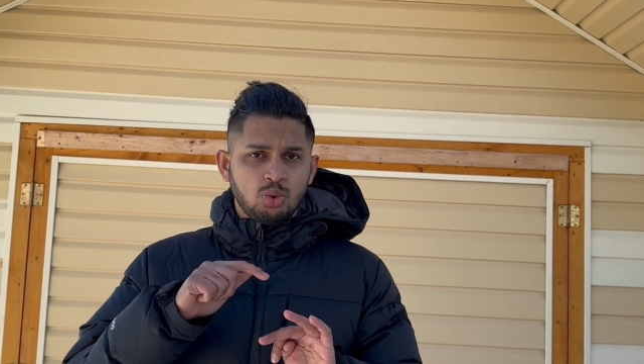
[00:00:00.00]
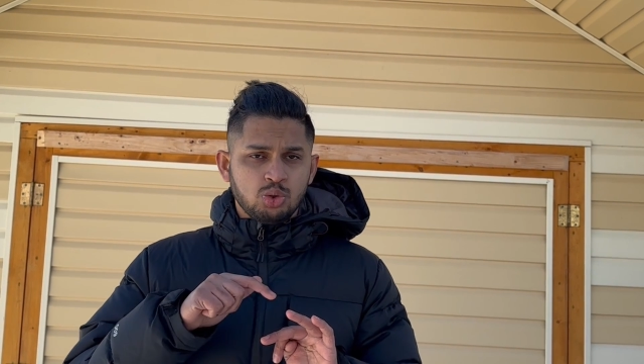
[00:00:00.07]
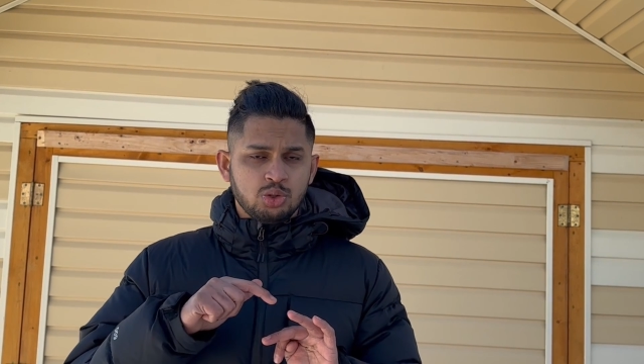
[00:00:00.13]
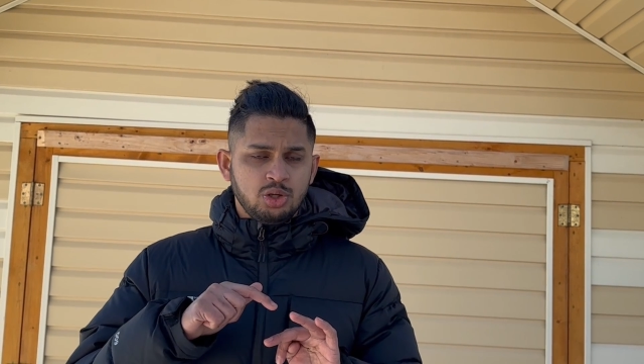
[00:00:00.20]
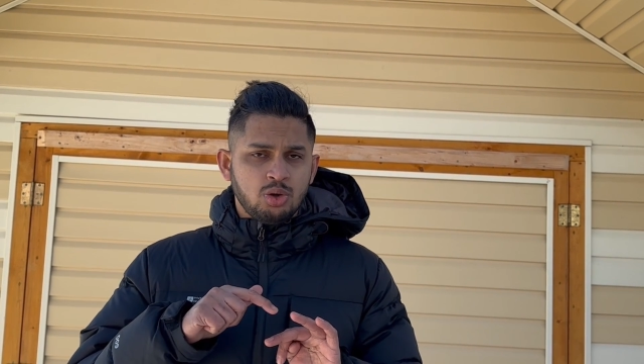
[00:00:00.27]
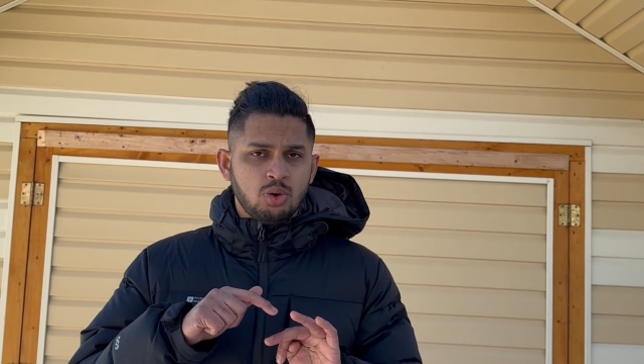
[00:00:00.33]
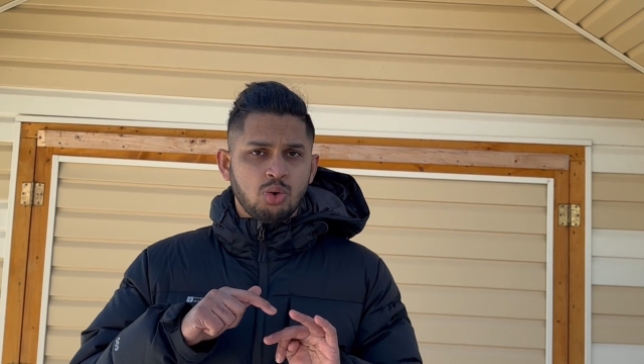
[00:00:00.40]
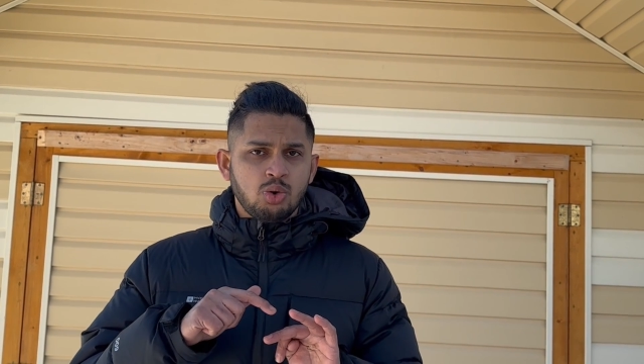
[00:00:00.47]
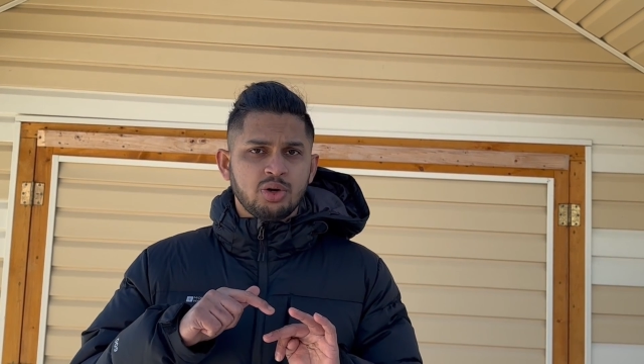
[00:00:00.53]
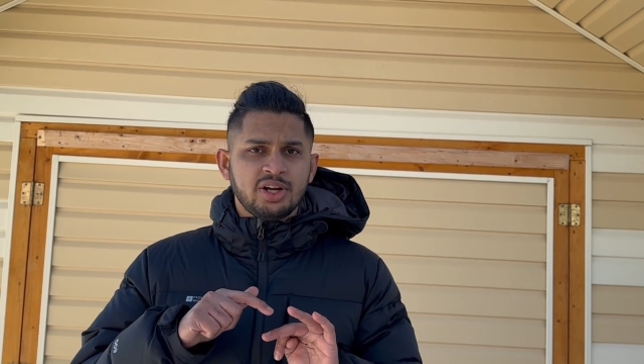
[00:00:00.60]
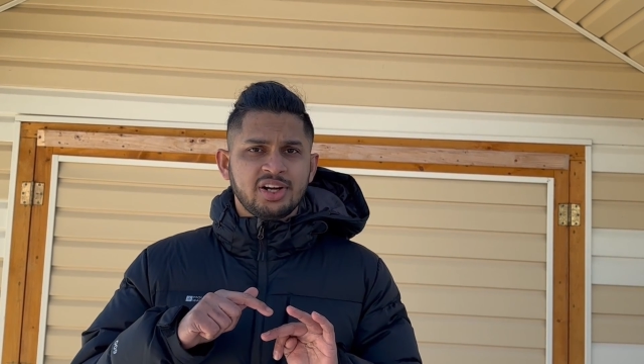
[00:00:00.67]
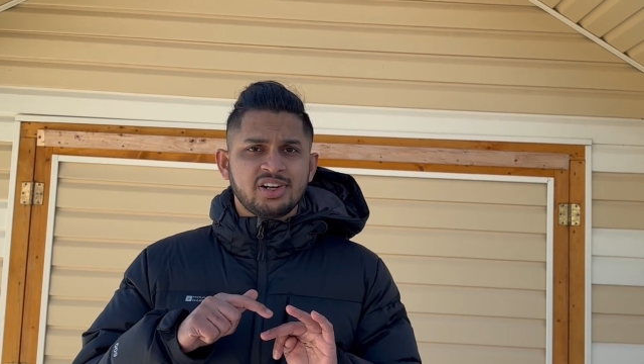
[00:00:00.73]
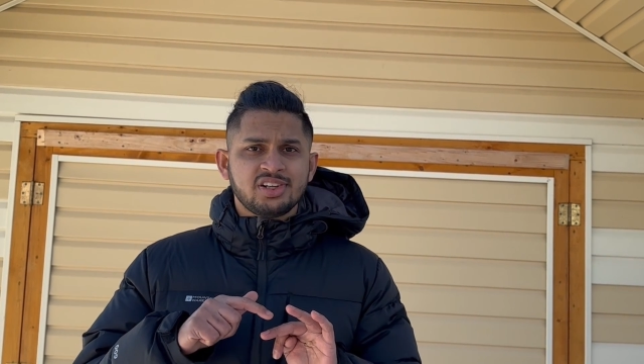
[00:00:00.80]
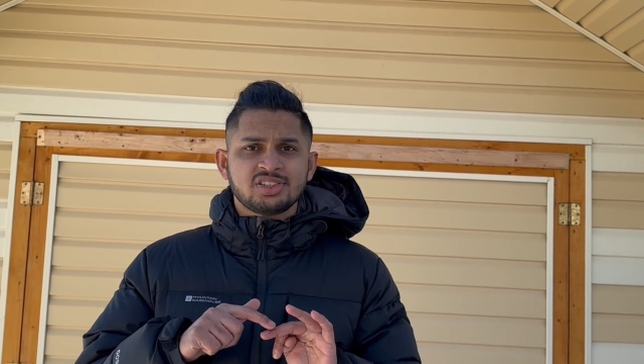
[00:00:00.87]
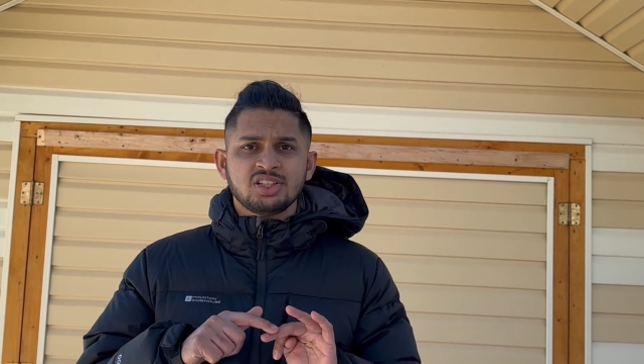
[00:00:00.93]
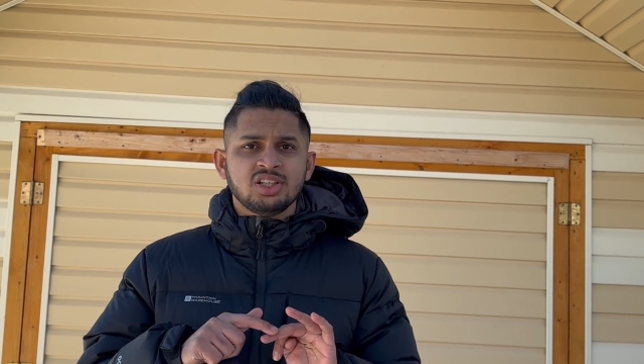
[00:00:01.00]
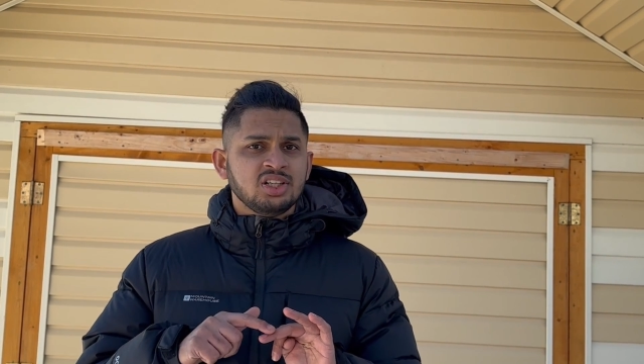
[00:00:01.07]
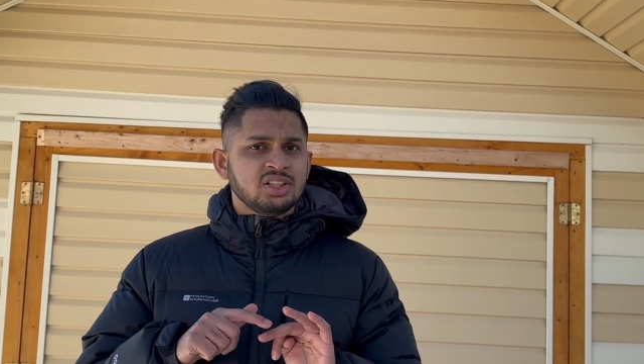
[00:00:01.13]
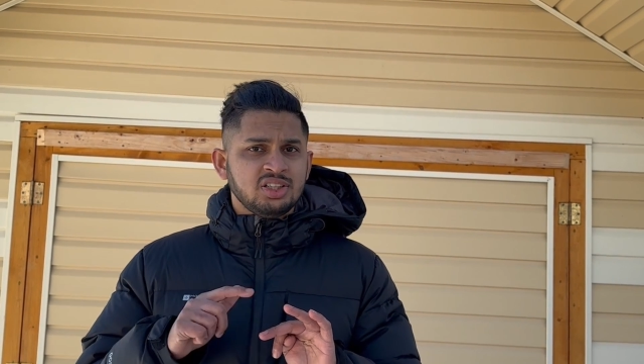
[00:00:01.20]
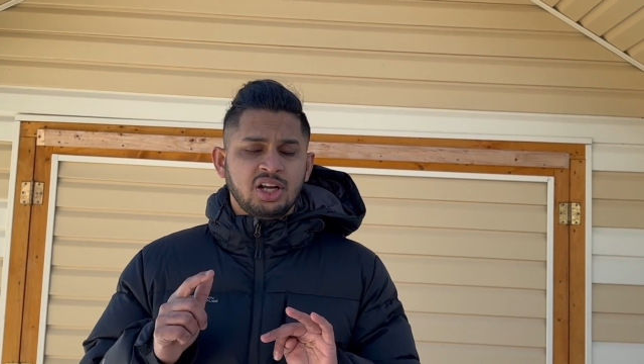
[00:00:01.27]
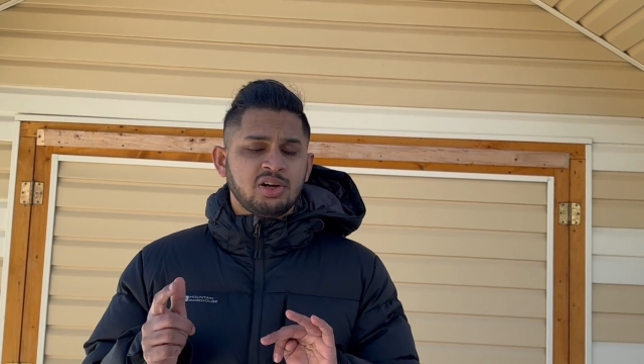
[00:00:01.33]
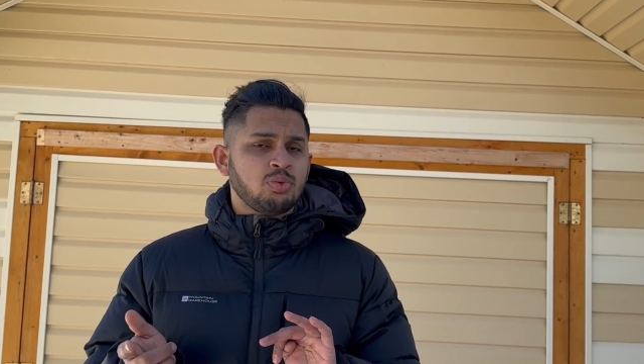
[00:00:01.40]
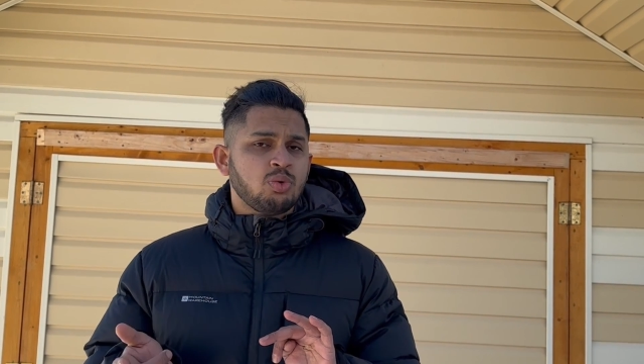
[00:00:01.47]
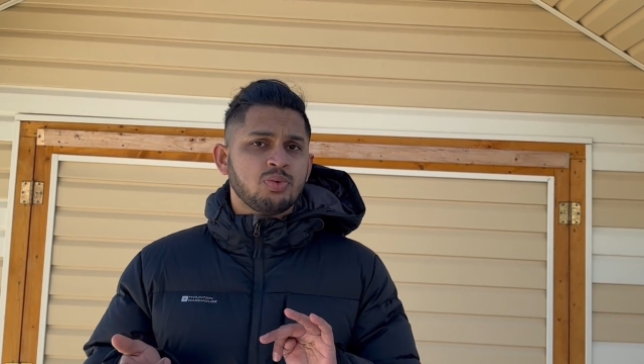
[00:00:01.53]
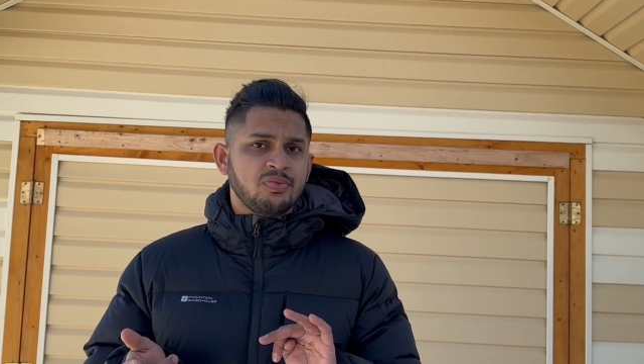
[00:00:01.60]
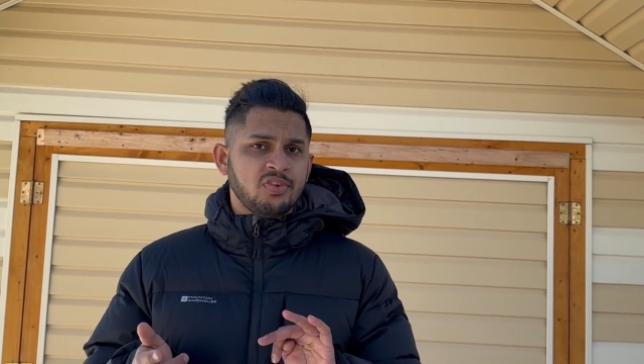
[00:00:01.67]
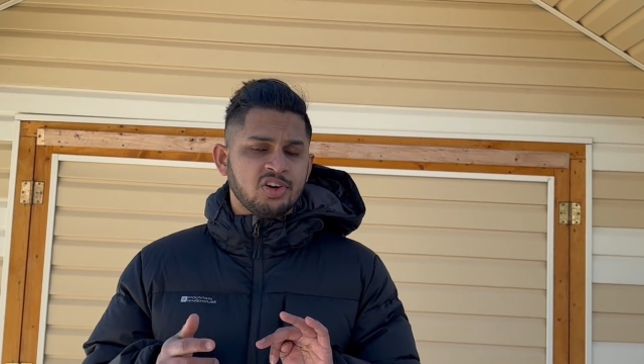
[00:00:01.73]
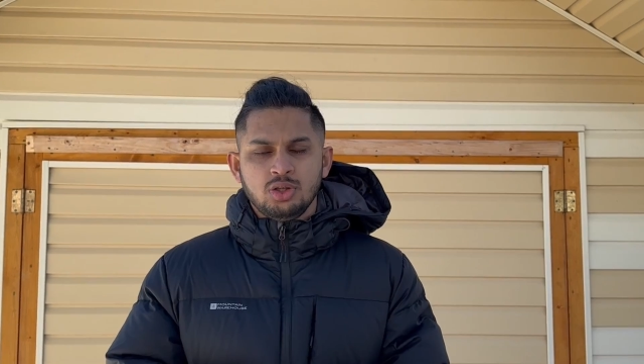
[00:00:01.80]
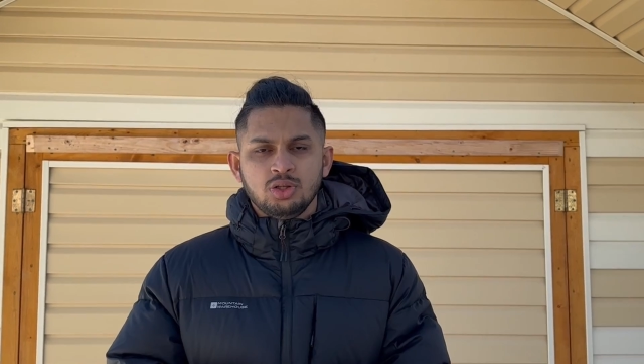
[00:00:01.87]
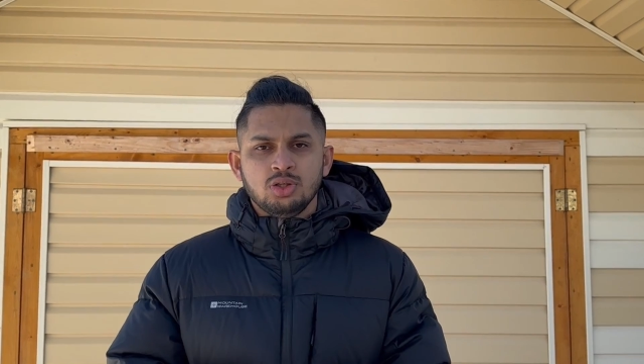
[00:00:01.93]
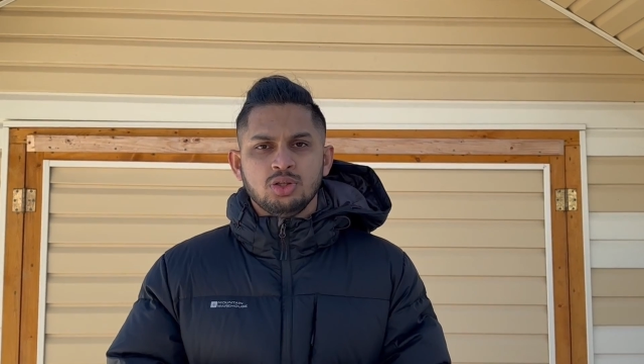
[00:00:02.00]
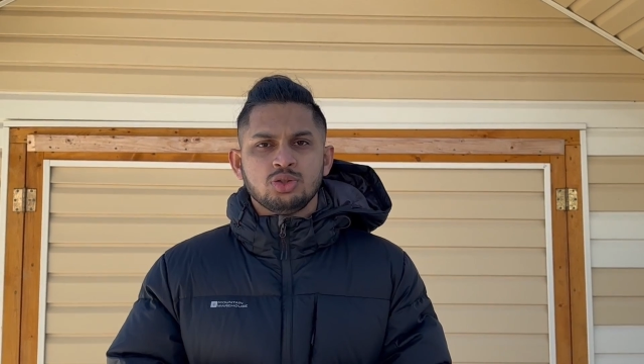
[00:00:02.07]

your old address, that won't work.